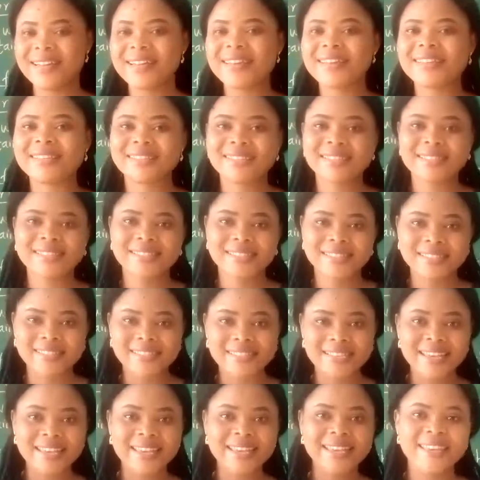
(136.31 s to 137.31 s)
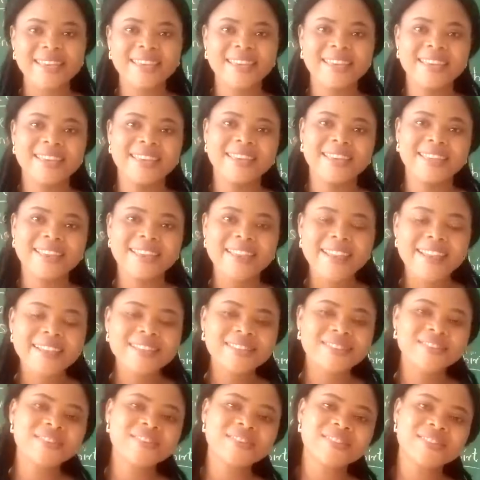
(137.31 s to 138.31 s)
So today,
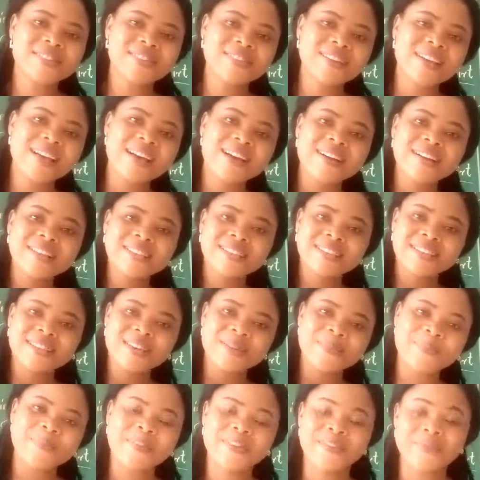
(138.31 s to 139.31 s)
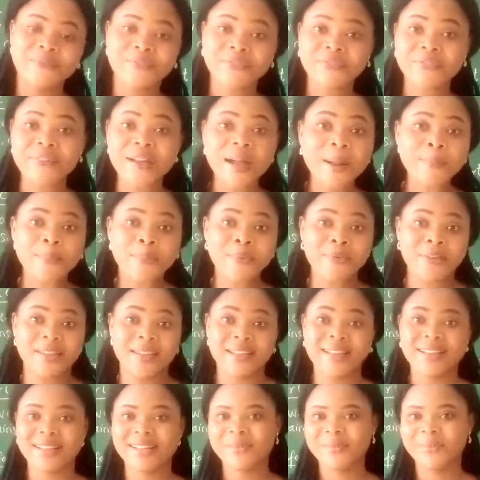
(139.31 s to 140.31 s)
let's go to our topic, fabric.
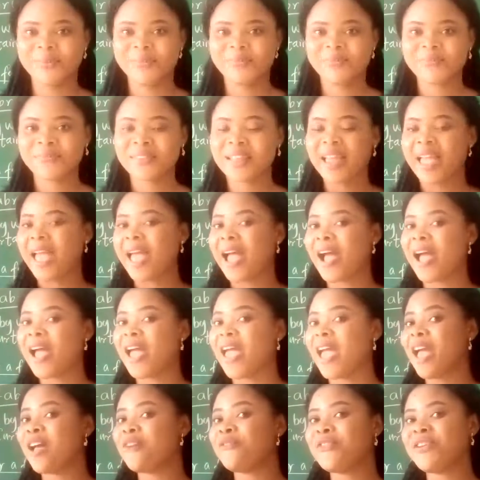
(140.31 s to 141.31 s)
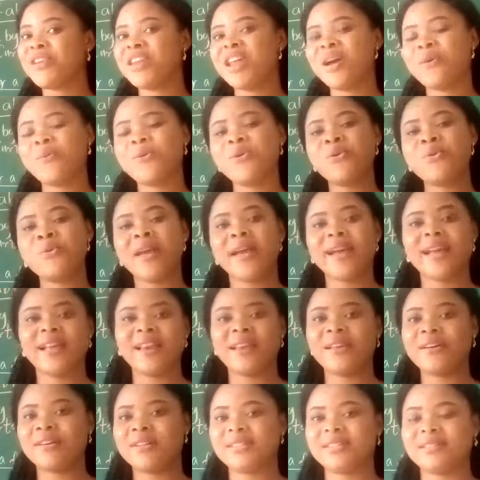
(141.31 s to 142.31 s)
Every day we wear
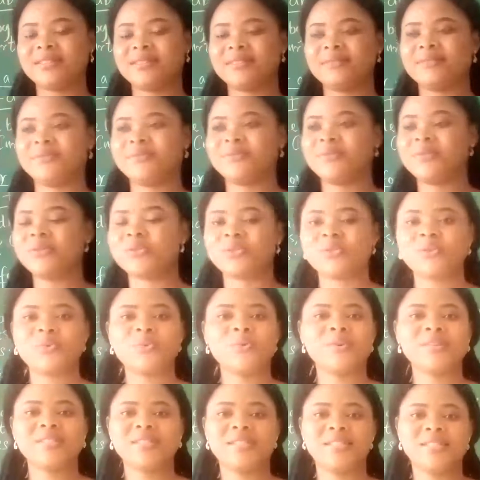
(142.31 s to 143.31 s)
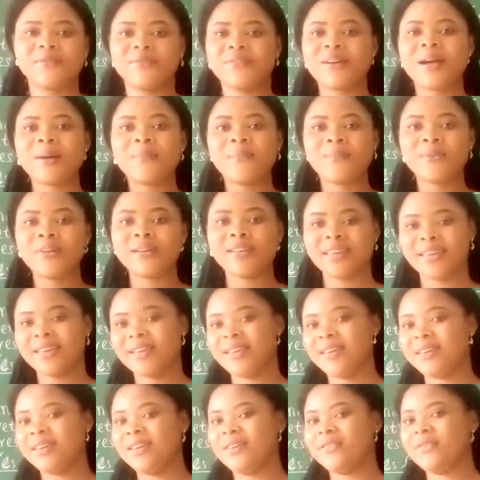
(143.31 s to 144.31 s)
clothes. So what is fabric?
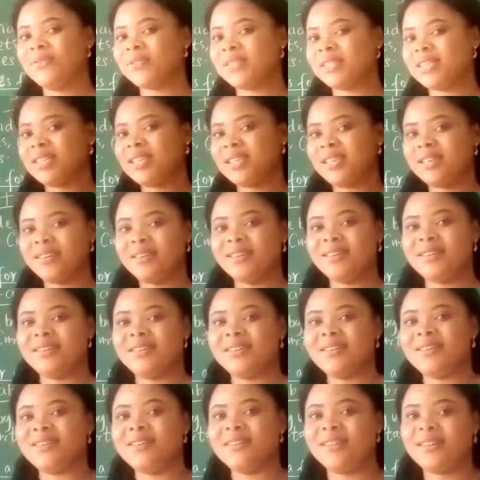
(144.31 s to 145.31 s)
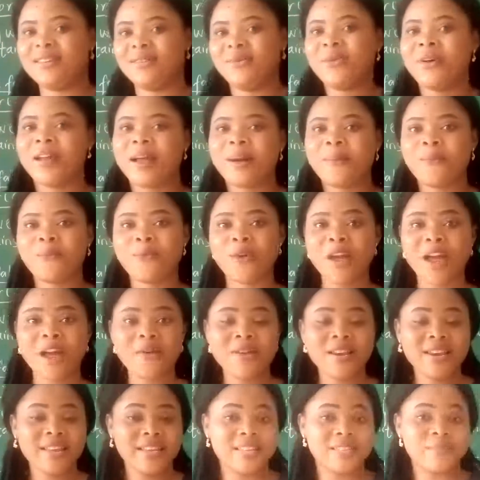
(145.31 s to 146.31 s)
You see, what I'm
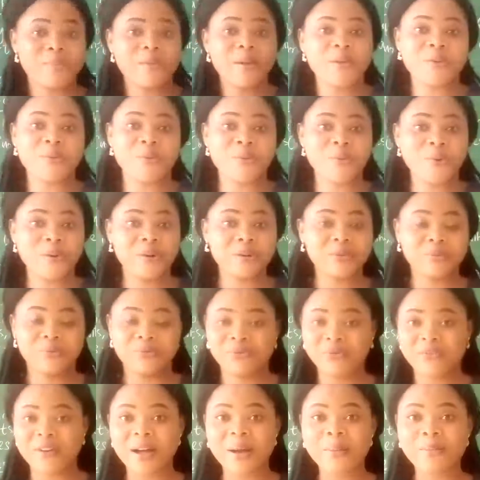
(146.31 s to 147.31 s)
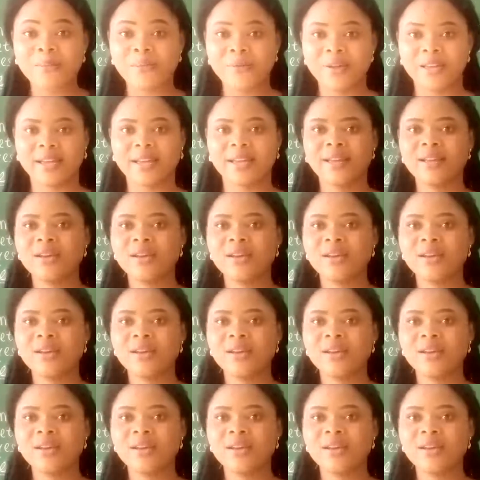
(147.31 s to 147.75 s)
wearing is made of what? Fabric.